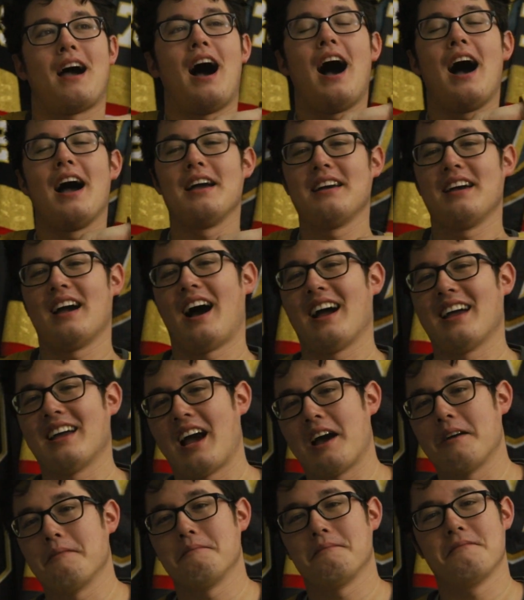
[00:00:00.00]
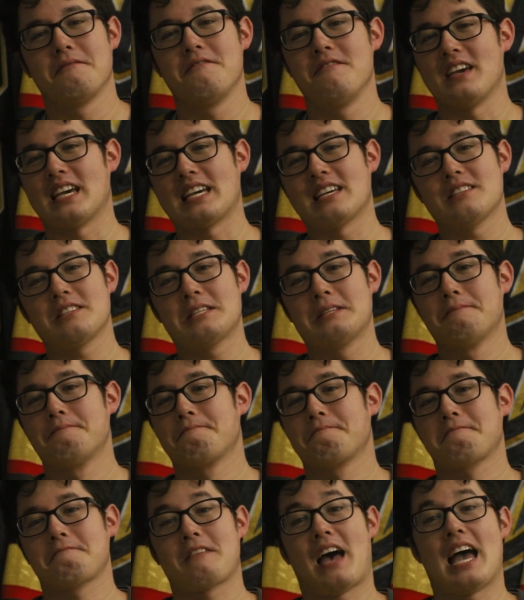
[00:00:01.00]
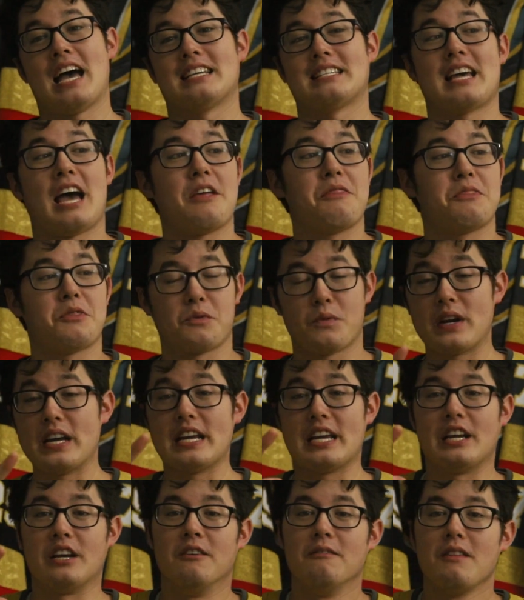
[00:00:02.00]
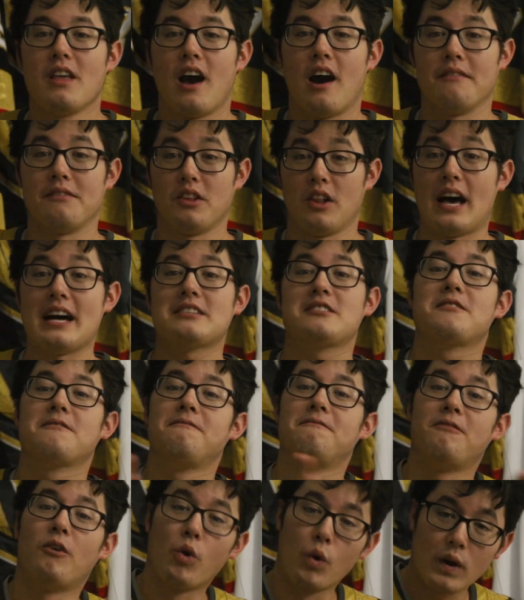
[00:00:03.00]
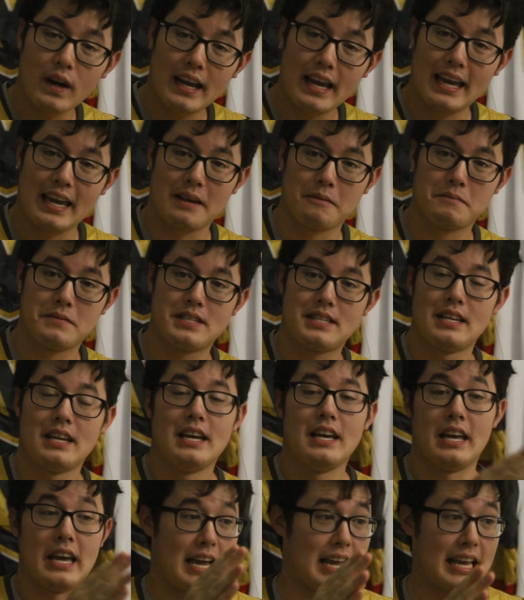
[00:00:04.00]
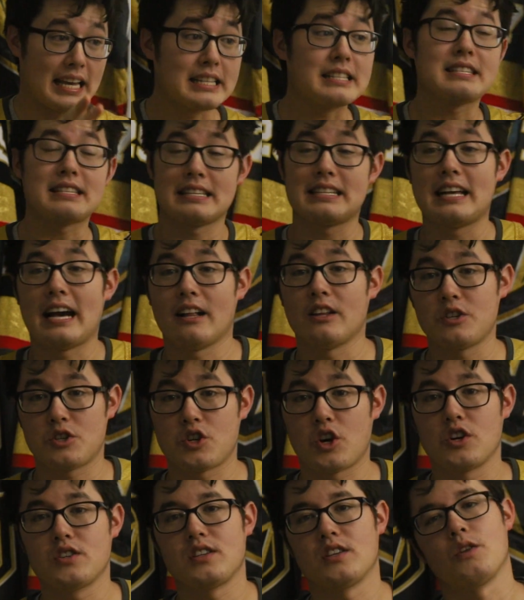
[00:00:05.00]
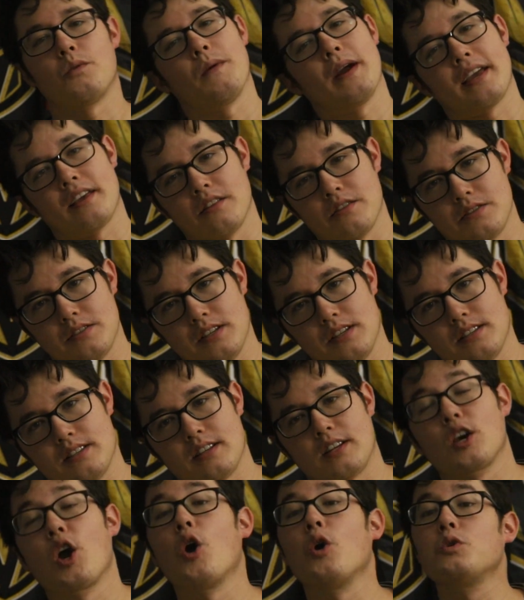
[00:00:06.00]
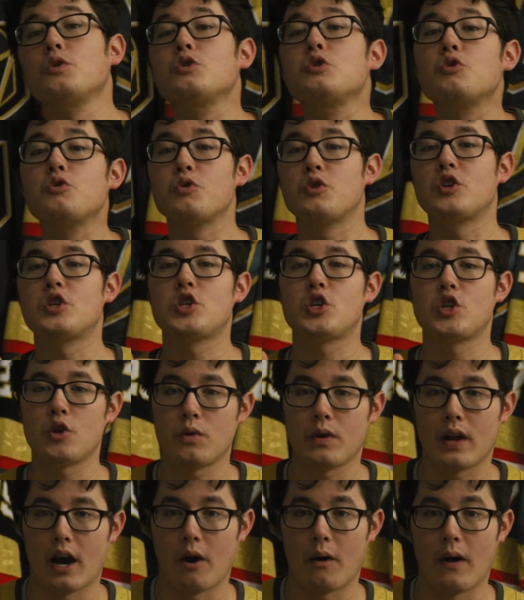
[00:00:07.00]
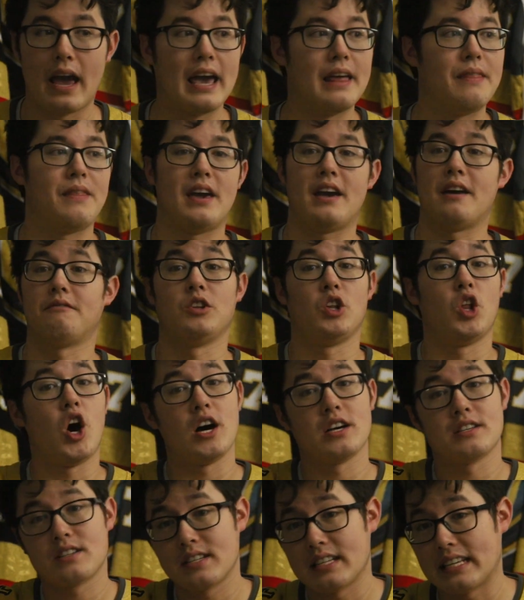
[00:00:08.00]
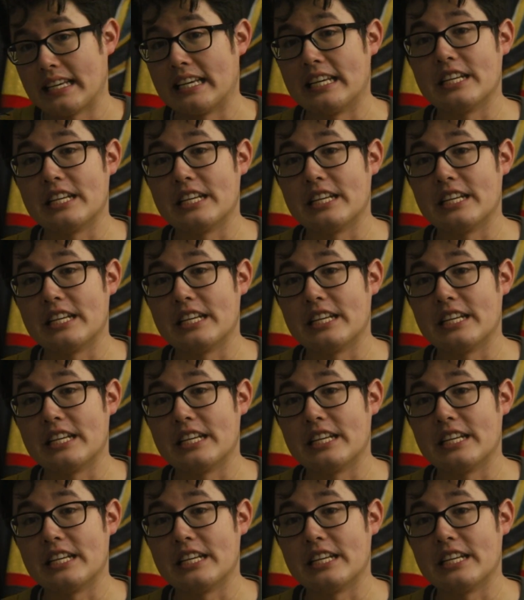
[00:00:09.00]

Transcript: I, I, I, Vegas has had three of the last four games against the Dallas Stars in the regular season, go to the shootout, and they have lost